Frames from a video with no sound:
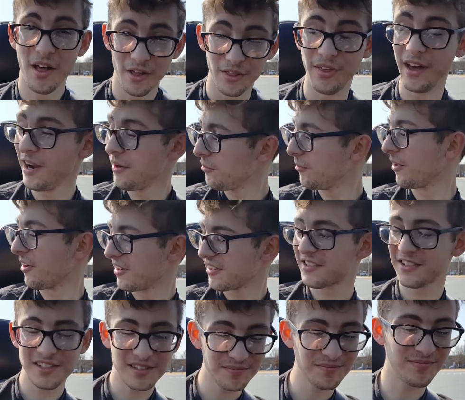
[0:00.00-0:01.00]
That
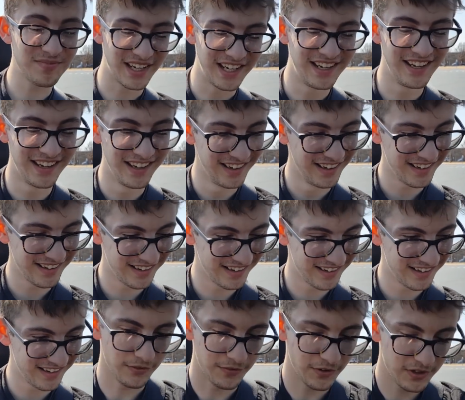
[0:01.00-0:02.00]
works.
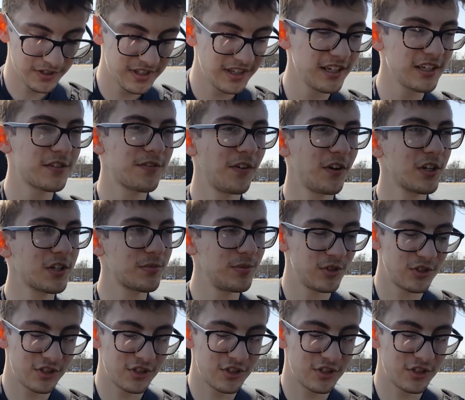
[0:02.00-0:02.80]
The first things first, we